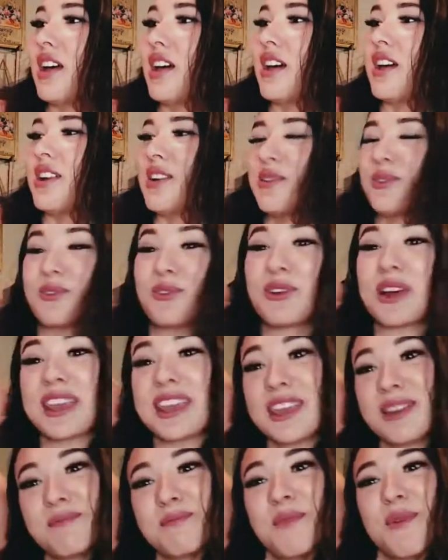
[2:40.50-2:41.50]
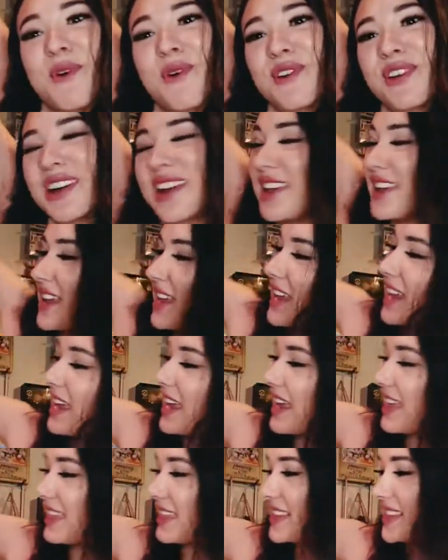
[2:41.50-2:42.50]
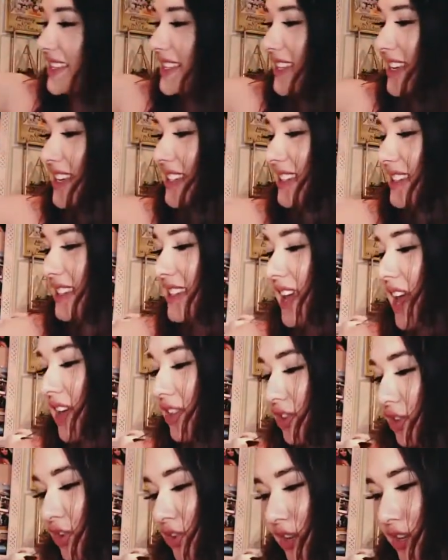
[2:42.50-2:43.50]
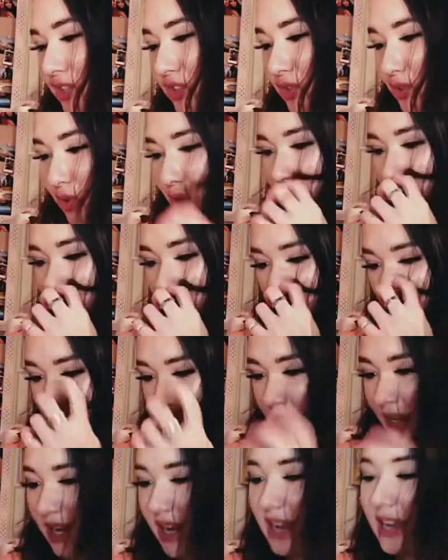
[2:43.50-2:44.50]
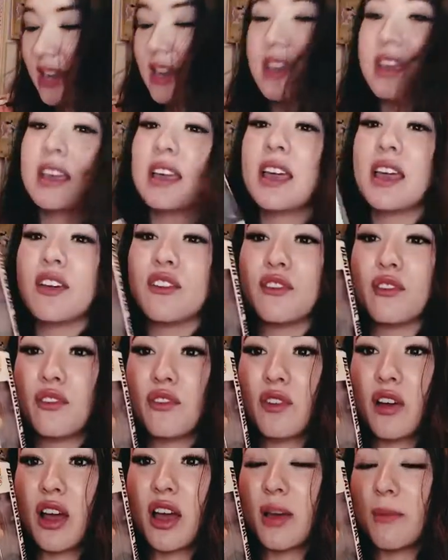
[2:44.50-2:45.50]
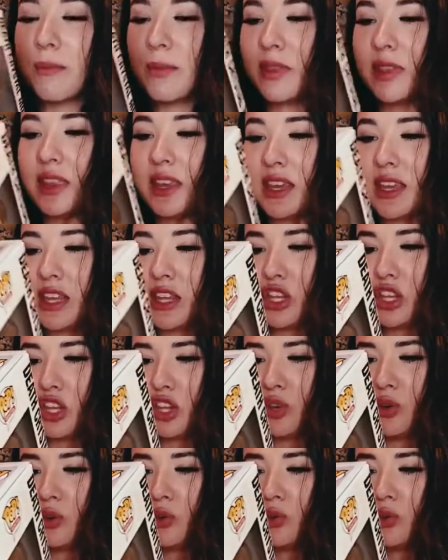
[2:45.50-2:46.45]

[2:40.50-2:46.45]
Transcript: Rick and Morty. And this is Death Crystal Morty from the new